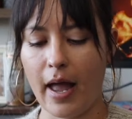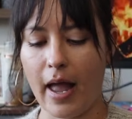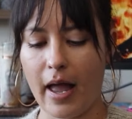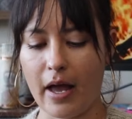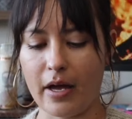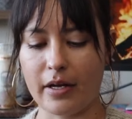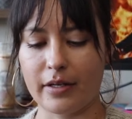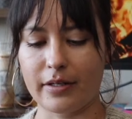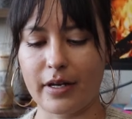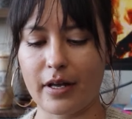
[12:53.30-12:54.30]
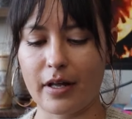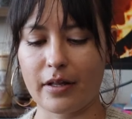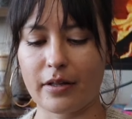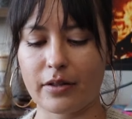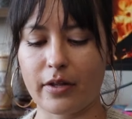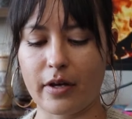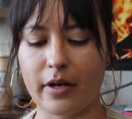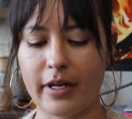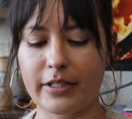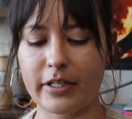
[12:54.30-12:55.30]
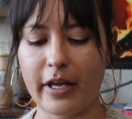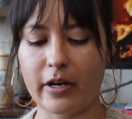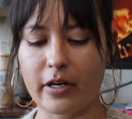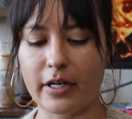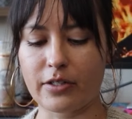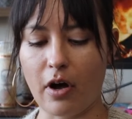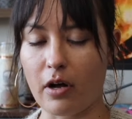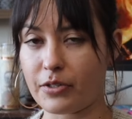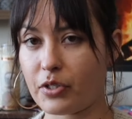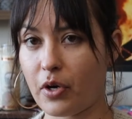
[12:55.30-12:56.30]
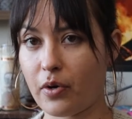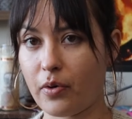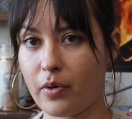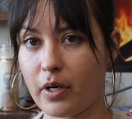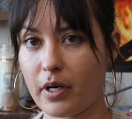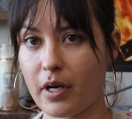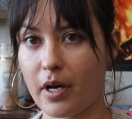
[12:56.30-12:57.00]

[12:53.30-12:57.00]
And the Izir is also